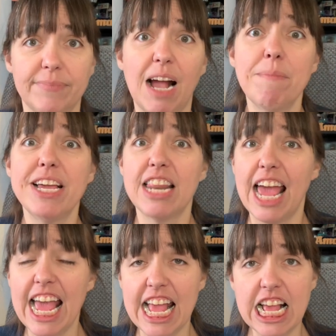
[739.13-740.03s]
I mean,
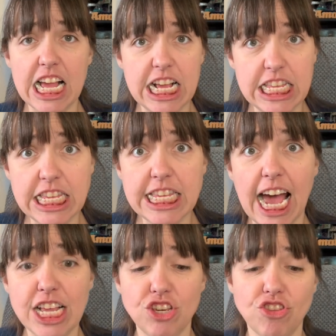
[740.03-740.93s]

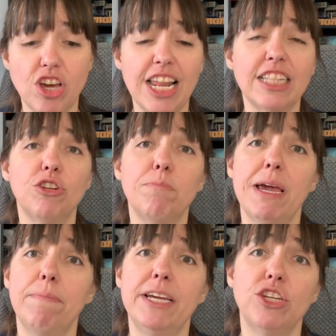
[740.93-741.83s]
inside you saw that little
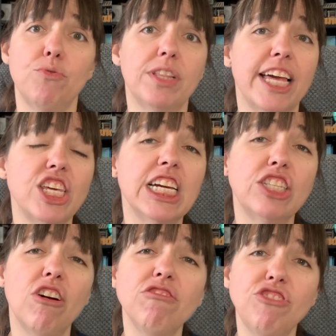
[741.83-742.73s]
baby and you were like, you
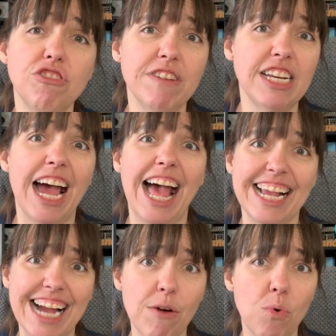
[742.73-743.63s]
don't do it.
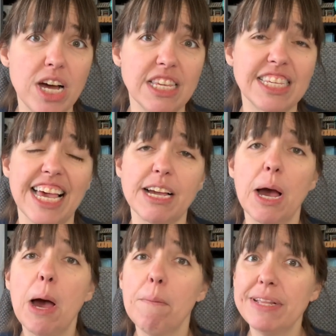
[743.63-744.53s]
Like I was. I was like,
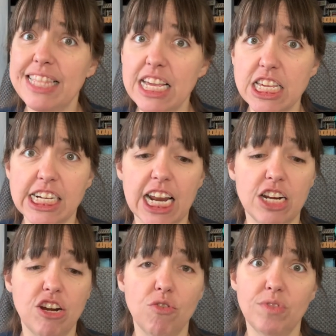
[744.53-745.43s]
but then you got to
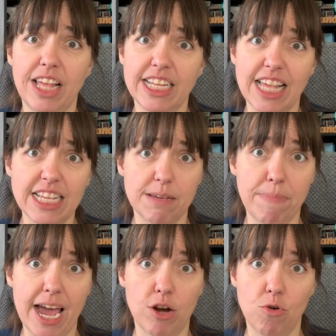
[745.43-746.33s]
know, like, that's a
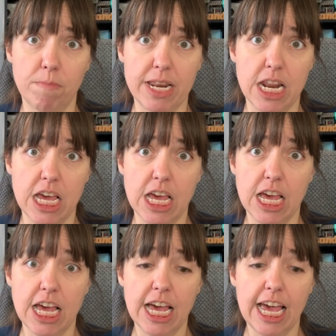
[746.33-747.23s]
bad omen.
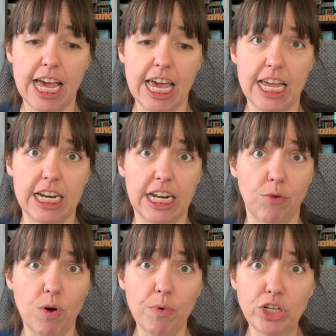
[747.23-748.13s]
And
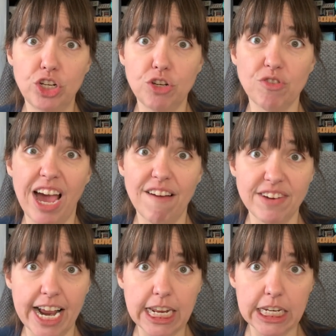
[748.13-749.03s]
what would you do? You have
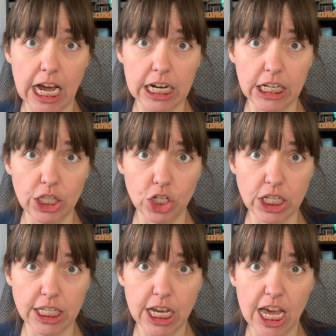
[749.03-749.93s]
ninety-nine
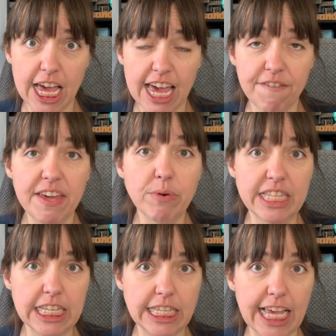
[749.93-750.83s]
others. If he
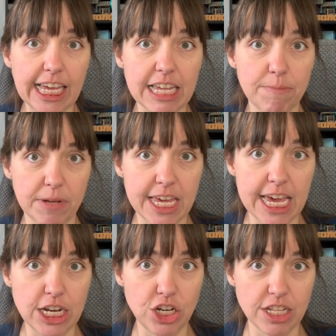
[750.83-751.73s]
was the second
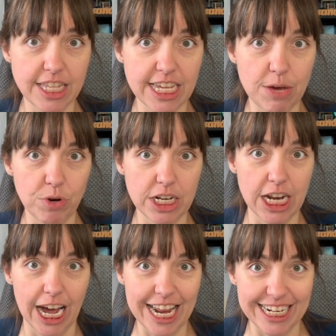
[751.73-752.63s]
kid, do you think he would have
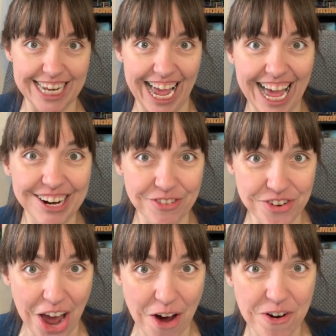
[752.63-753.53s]
done it? I don't
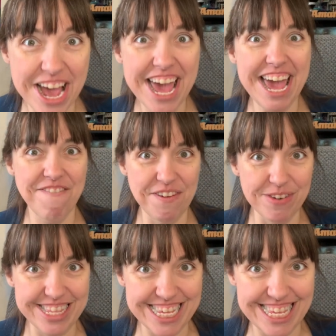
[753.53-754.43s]
know. If he
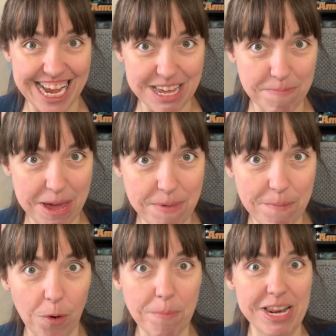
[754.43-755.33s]
was the second baby
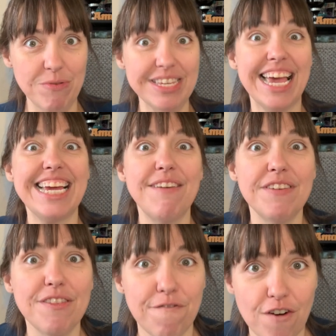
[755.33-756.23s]
born, but he was like
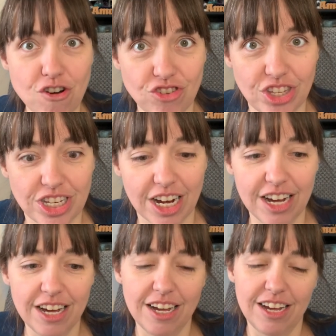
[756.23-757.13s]
even the first,
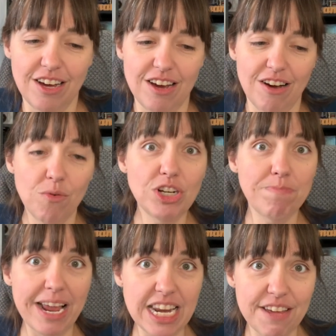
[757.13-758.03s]

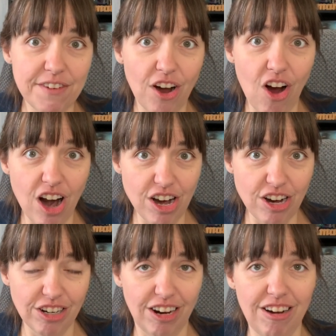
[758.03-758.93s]
which made it even
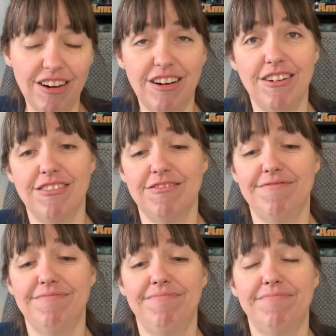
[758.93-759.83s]
harder. Oh,
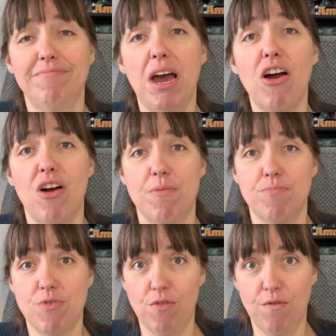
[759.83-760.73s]
my heart
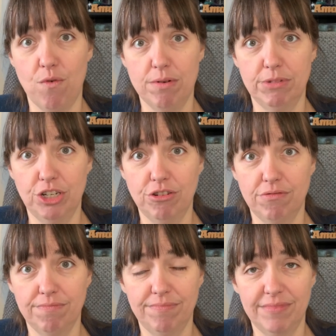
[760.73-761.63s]
broke for him too.
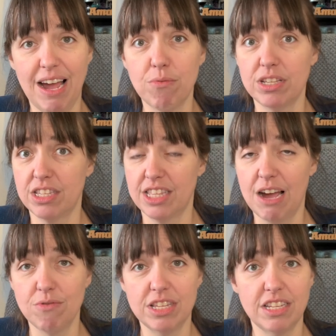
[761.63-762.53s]
That was
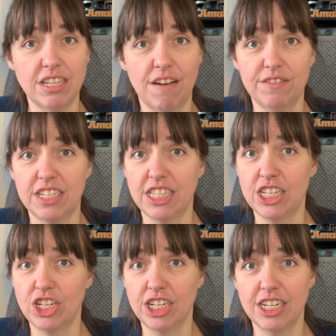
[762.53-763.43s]
that was a tough
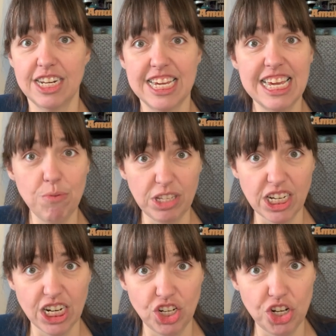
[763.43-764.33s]
decision. He was
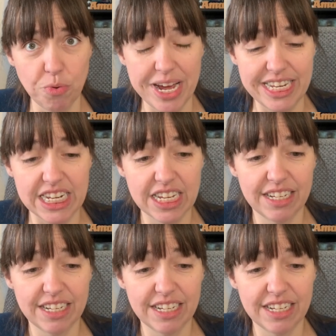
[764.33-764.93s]
gonna do it.